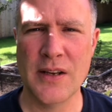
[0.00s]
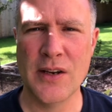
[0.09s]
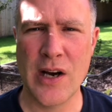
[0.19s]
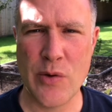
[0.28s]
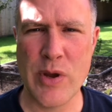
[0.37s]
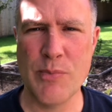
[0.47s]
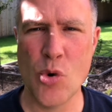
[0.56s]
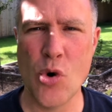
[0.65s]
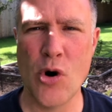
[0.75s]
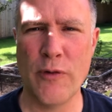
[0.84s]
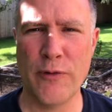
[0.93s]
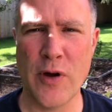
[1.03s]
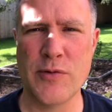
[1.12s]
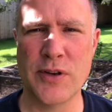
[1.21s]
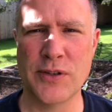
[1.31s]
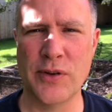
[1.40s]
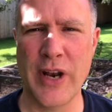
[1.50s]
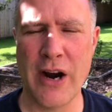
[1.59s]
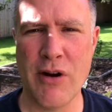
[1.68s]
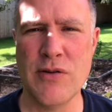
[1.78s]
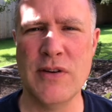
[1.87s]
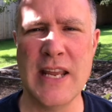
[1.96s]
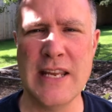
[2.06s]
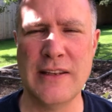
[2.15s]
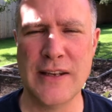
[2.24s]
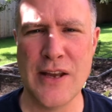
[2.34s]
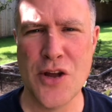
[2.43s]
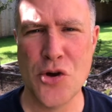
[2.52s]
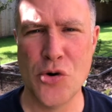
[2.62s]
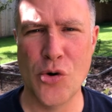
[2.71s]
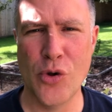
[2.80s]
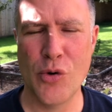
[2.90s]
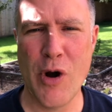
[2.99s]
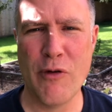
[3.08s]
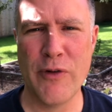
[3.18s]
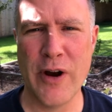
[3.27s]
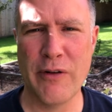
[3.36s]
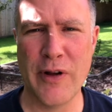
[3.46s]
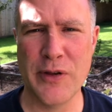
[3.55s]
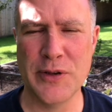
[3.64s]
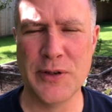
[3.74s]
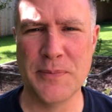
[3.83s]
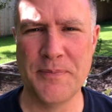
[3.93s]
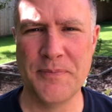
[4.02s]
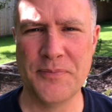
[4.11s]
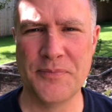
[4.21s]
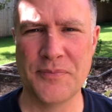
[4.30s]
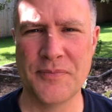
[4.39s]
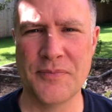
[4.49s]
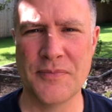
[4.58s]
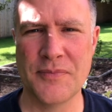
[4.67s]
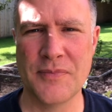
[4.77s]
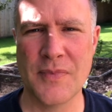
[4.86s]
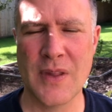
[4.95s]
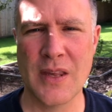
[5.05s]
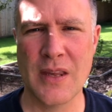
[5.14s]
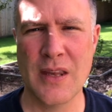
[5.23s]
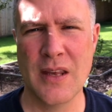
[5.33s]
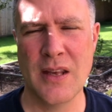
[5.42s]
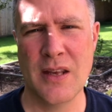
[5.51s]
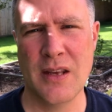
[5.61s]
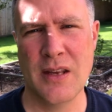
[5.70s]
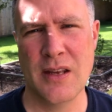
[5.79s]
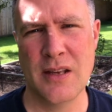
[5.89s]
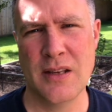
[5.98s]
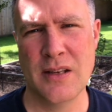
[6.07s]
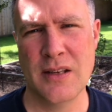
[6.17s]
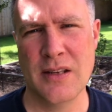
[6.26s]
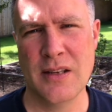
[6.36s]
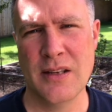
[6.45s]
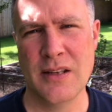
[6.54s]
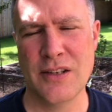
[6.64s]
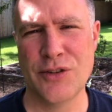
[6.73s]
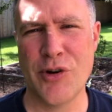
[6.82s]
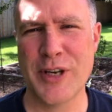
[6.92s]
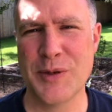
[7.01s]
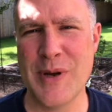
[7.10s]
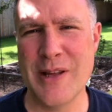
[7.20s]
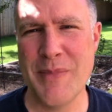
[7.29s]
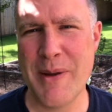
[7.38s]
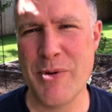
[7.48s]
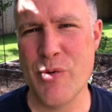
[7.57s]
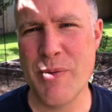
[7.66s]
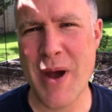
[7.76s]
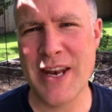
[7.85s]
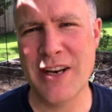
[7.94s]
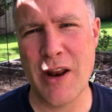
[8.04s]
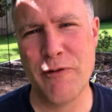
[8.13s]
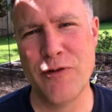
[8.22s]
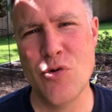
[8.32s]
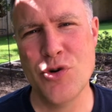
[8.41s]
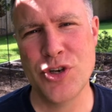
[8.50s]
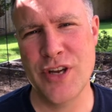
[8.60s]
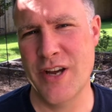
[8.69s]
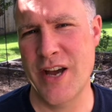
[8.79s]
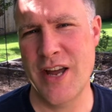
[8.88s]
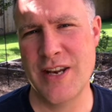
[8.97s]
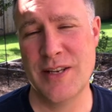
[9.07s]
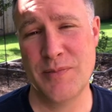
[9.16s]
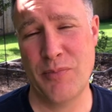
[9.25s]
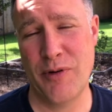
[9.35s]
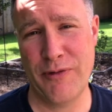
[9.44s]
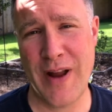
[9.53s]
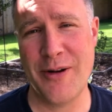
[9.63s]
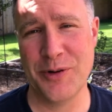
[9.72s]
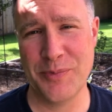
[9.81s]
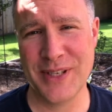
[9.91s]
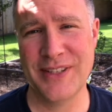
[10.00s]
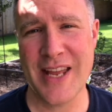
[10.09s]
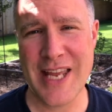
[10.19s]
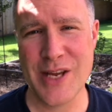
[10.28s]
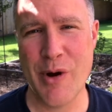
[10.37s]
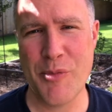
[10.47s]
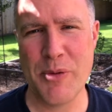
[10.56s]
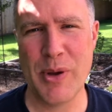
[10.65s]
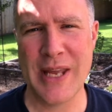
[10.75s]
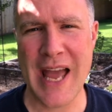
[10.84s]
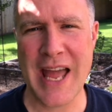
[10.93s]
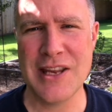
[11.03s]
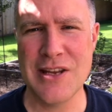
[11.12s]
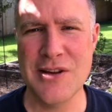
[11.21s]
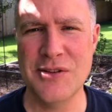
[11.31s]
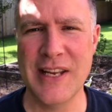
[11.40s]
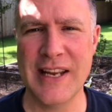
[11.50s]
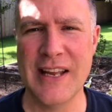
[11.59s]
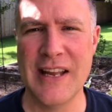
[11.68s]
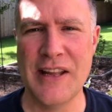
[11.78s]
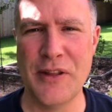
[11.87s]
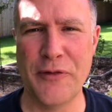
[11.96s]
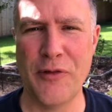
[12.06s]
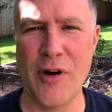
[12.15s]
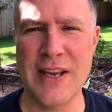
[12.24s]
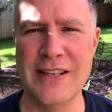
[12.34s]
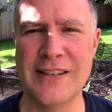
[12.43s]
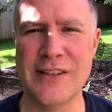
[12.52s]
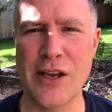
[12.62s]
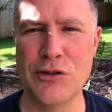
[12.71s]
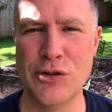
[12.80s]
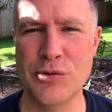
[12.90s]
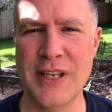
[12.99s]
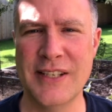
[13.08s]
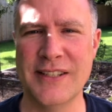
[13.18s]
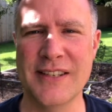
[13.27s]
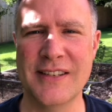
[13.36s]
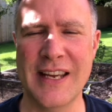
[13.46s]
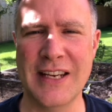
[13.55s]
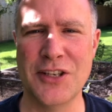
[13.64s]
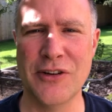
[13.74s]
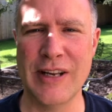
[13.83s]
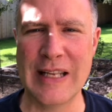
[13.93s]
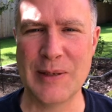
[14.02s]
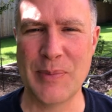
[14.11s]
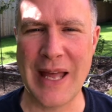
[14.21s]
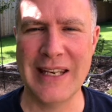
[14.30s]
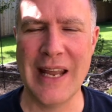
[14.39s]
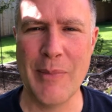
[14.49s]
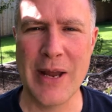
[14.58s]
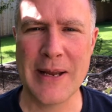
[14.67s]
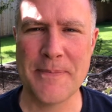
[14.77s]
Are we more focused on our own needs or the welfare of others? It strikes me that maybe we made an unfortunate and profound mistake when we began using the phrase social distancing during this pandemic.